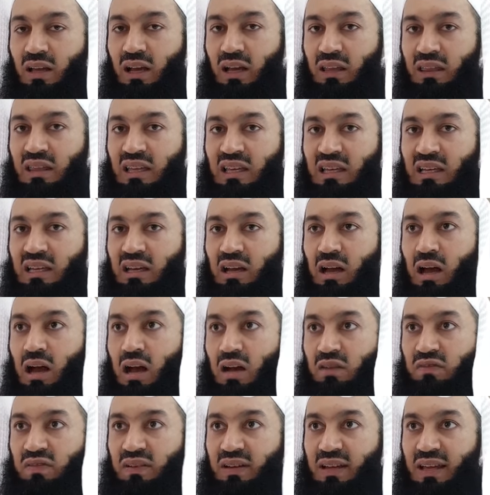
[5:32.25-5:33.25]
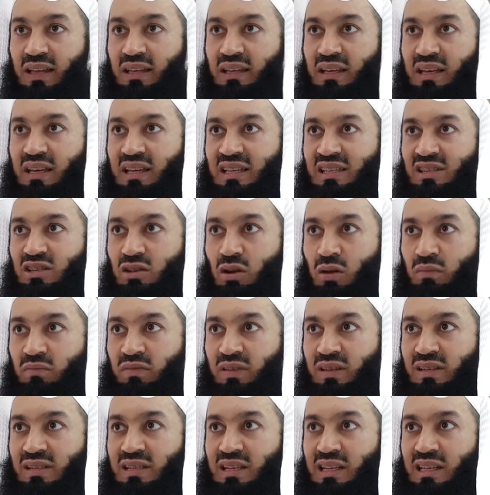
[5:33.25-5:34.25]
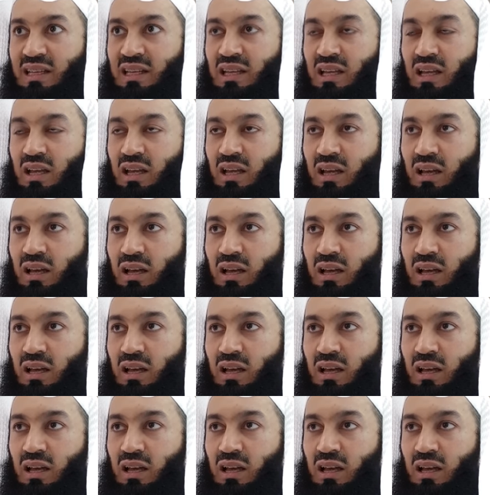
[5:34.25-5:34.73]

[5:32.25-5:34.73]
I think half an acre is obviously